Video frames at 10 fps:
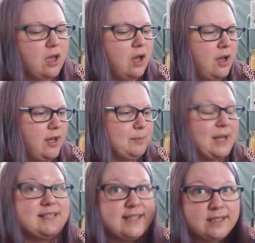Um,
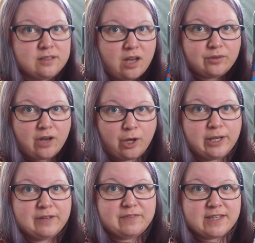I still don't know
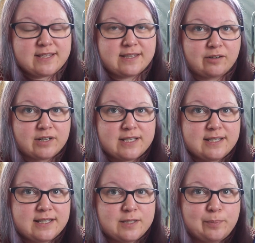if this series
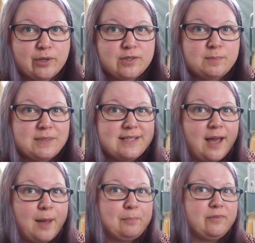is supposed to be
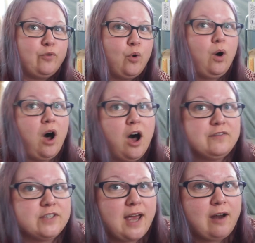set before or
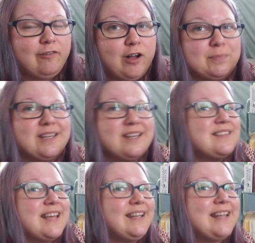after Caraval because
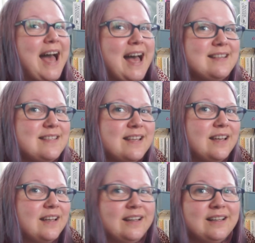it has
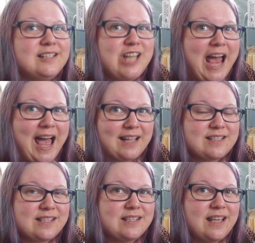
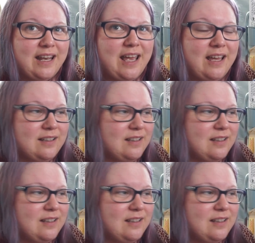Jax in it